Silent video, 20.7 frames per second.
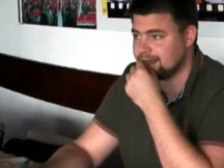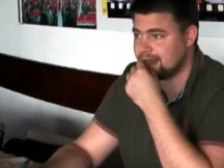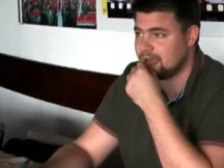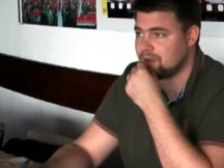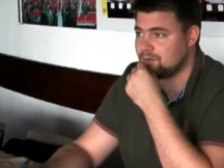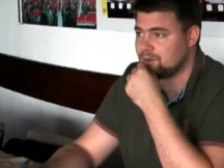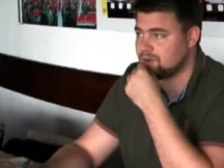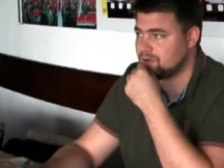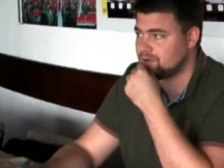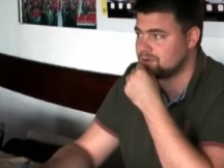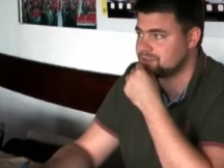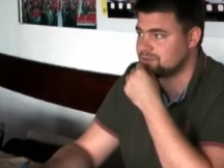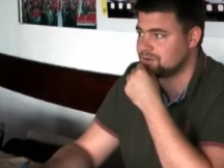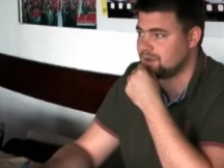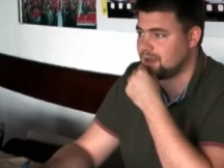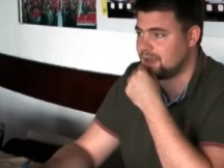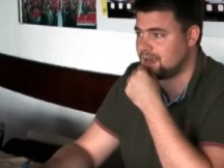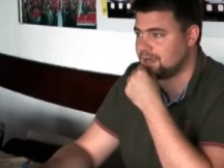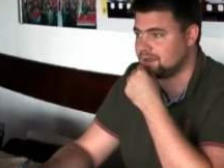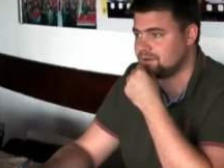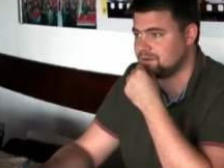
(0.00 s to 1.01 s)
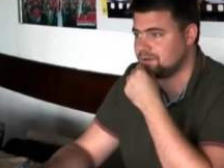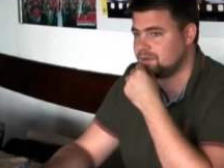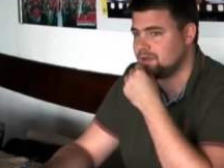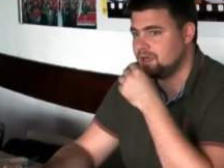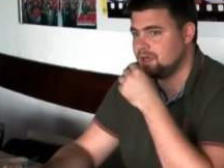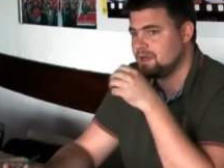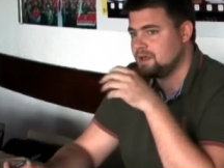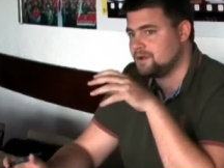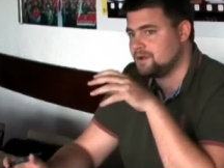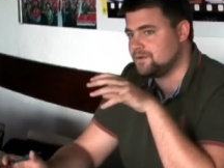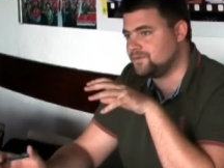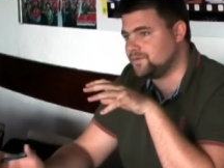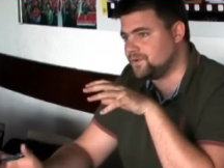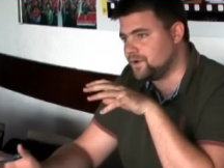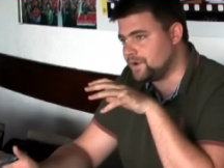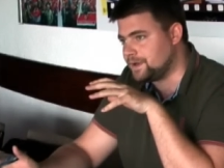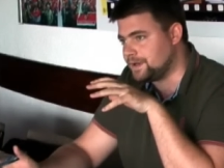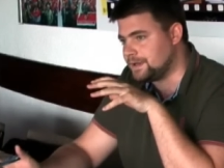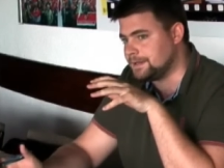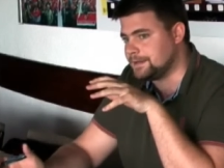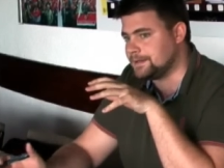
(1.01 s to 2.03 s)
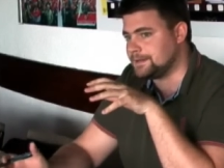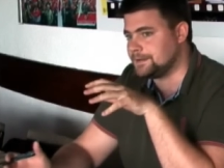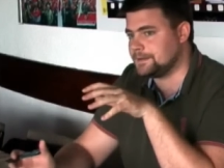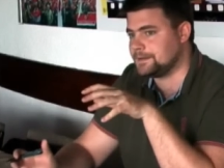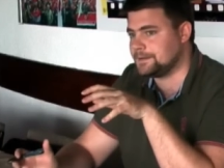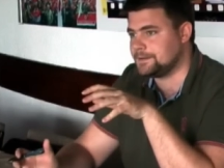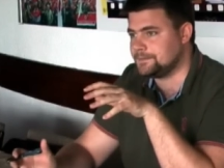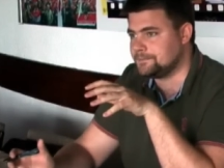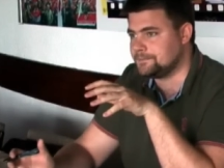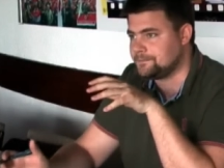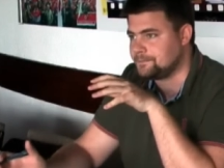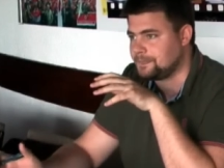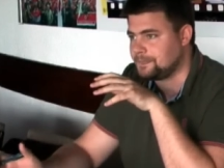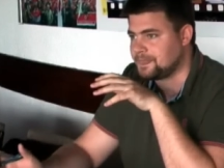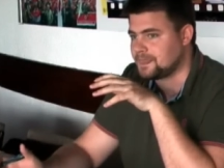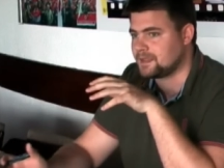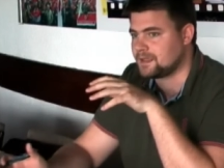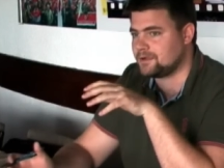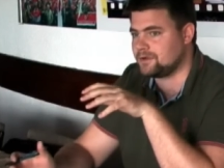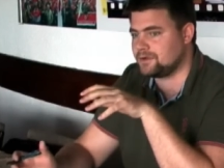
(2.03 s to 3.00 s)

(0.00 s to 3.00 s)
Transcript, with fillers: I will also argue for uh, um,